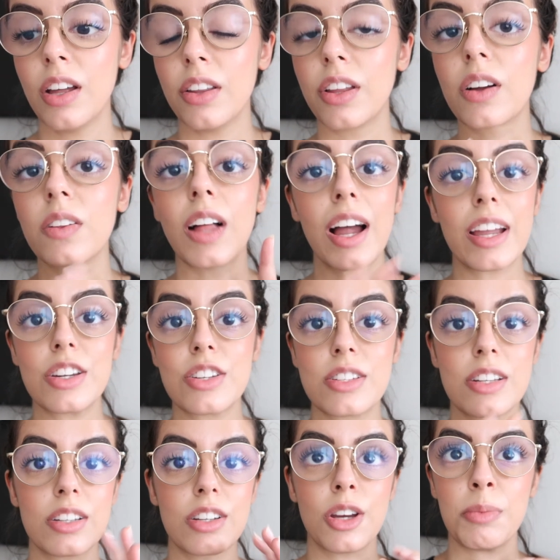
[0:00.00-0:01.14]
the client just
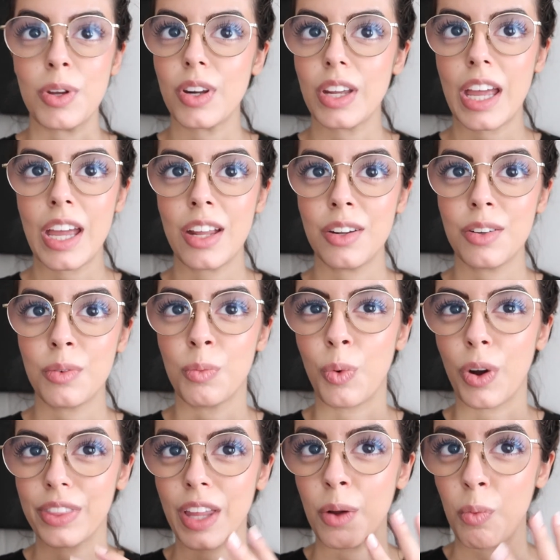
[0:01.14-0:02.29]
didn't communicate
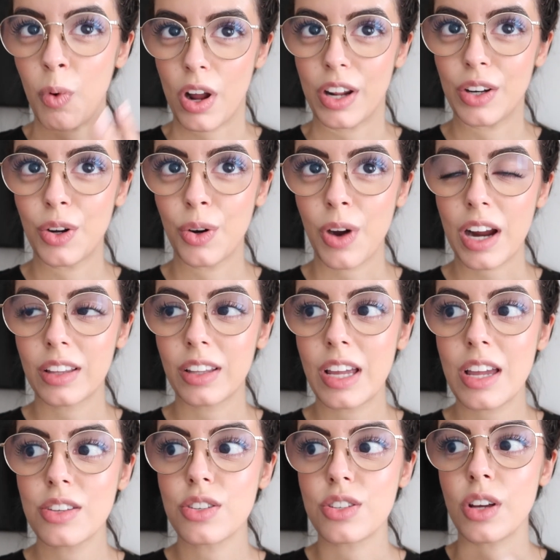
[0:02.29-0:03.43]
what they wanted
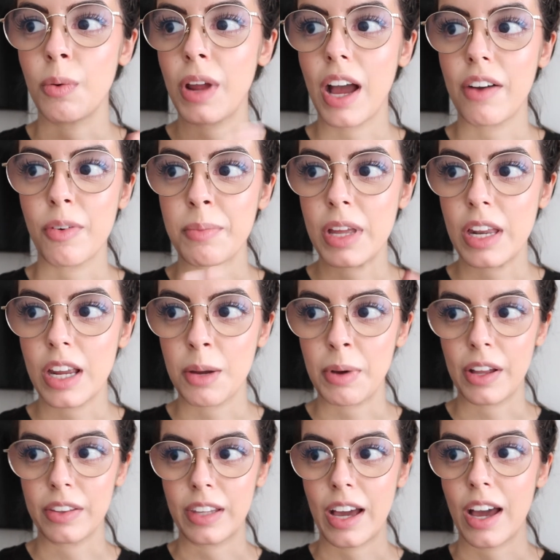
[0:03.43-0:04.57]
correctly, so we have a meeting
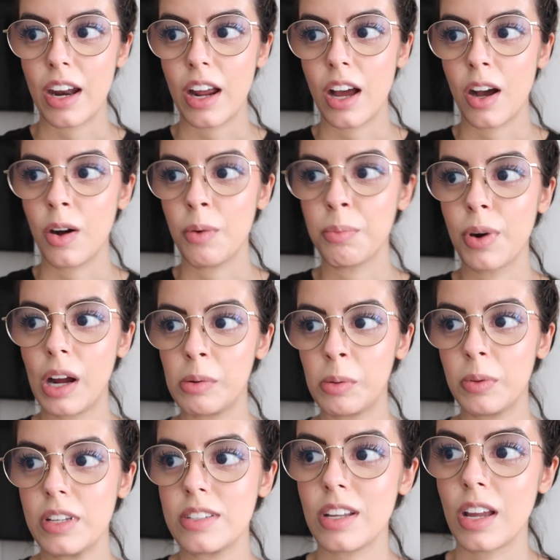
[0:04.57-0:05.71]
about that. I'll
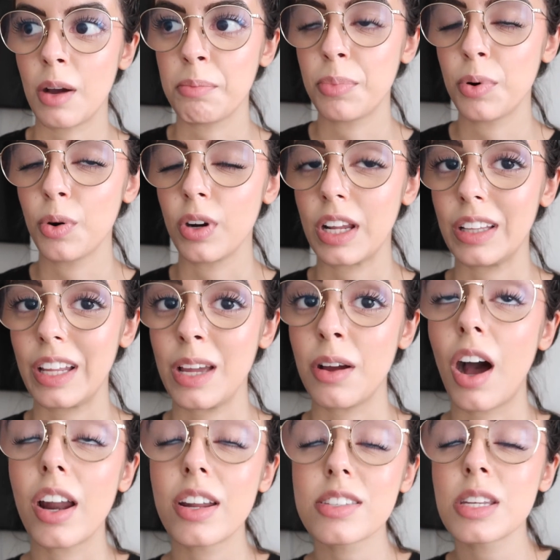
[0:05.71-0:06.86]
probably stay up pretty late.
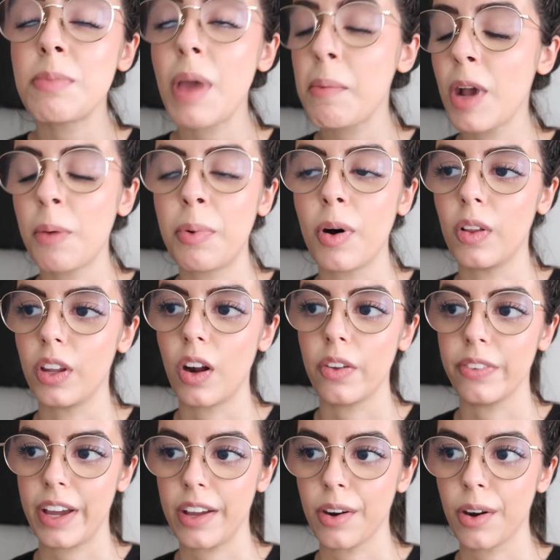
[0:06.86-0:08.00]
Honestly, maybe I'll pull an
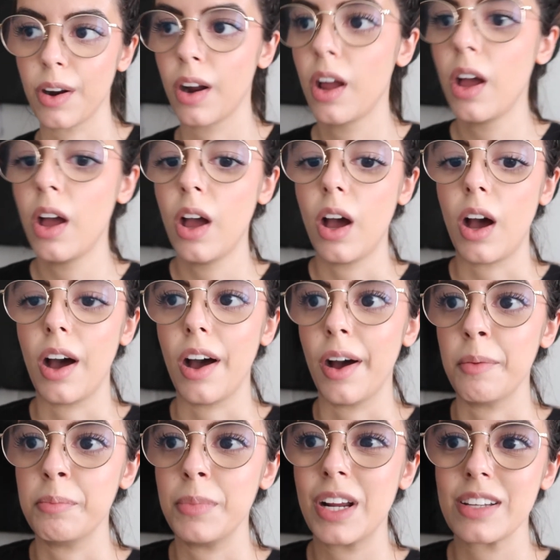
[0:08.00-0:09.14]
all-nighter
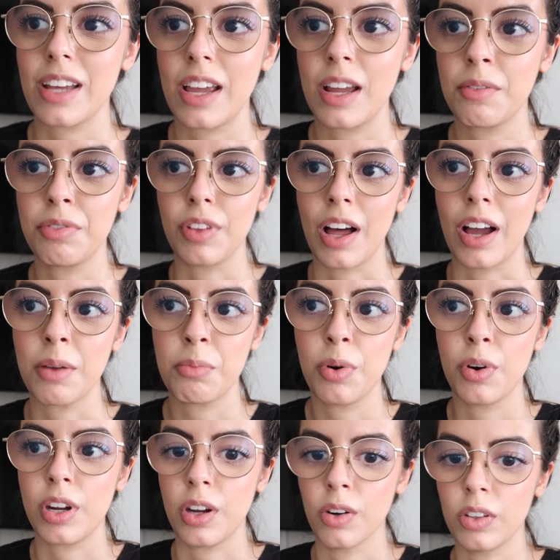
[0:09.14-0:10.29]
um, because I am flying
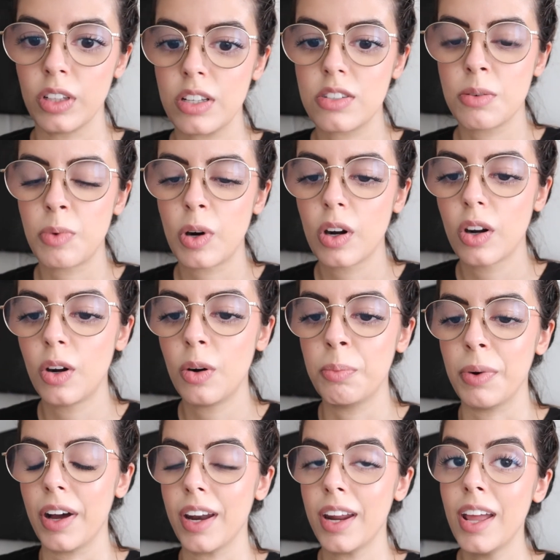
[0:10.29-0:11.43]
pretty early tomorrow,
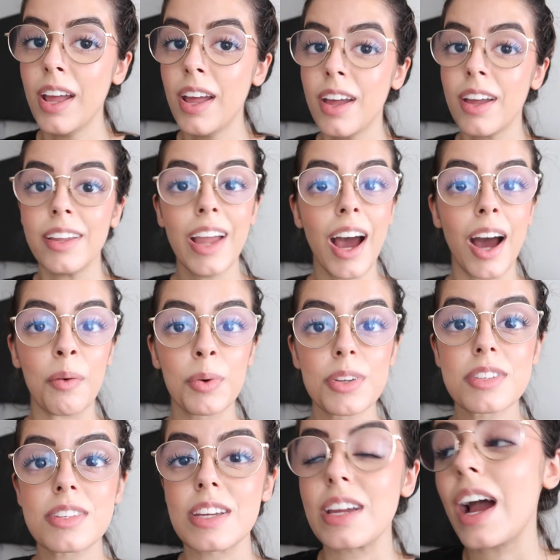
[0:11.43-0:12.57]
but yeah, we'll
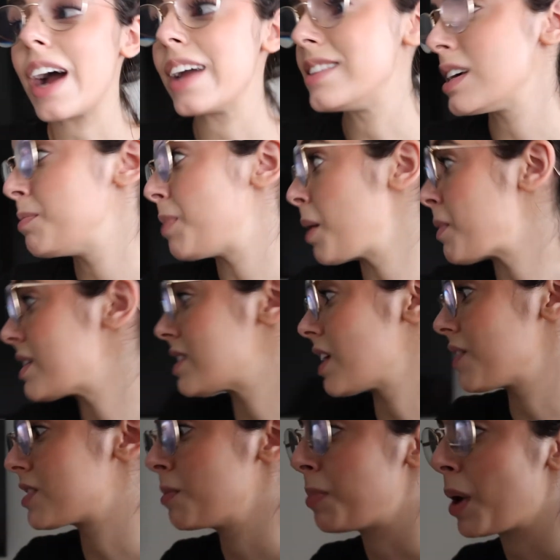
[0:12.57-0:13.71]
see. I did buy
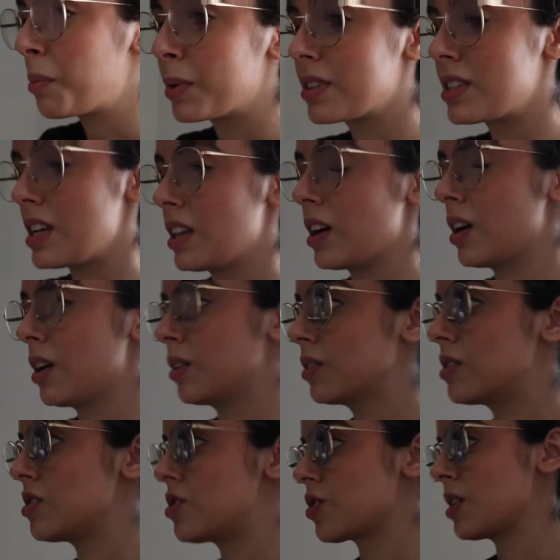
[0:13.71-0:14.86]
myself some bubble tea though
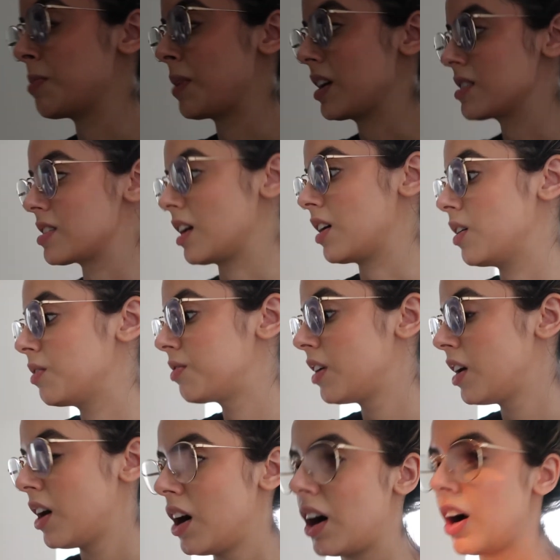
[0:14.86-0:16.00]
to treat myself,
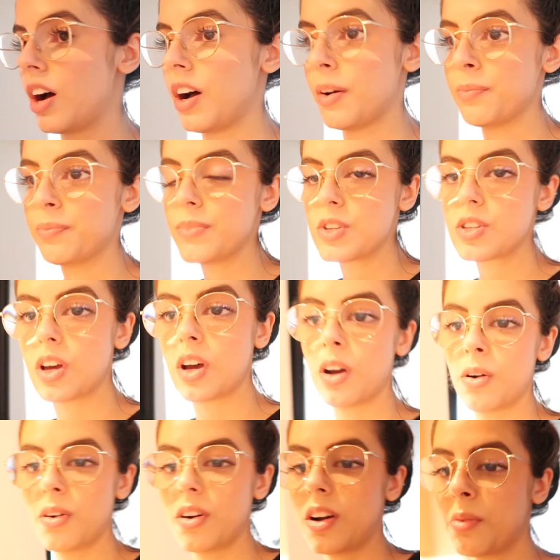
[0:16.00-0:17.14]
um,
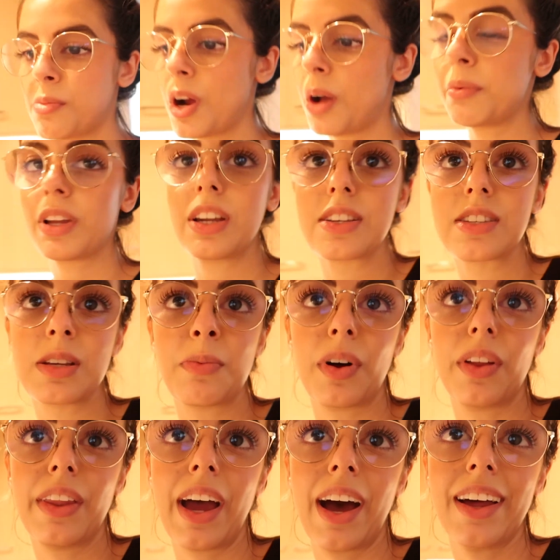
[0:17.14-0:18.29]
so I'm probably gonna sip
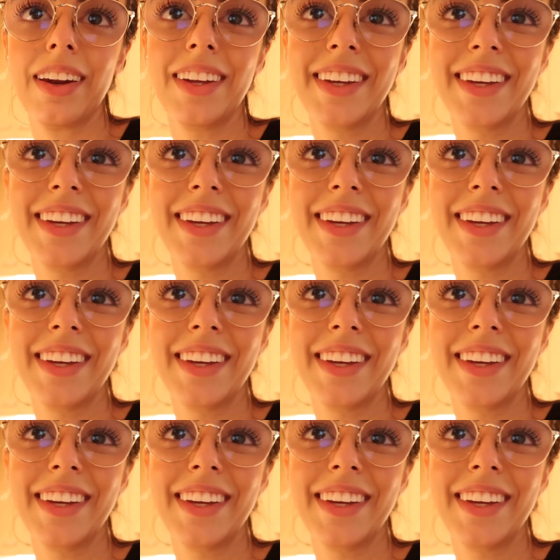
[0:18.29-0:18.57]
on that